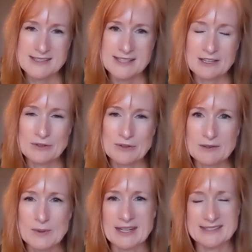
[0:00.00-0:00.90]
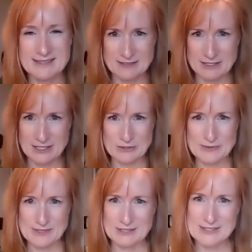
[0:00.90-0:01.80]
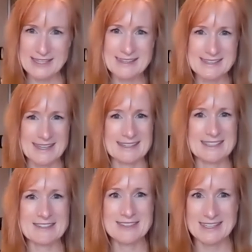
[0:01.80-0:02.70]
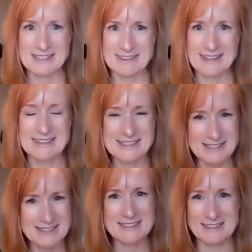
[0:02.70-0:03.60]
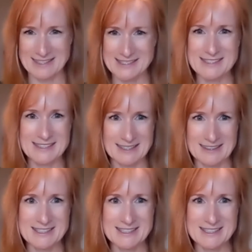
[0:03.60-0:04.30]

So when I, you know, you see this activity, you think this is this is it.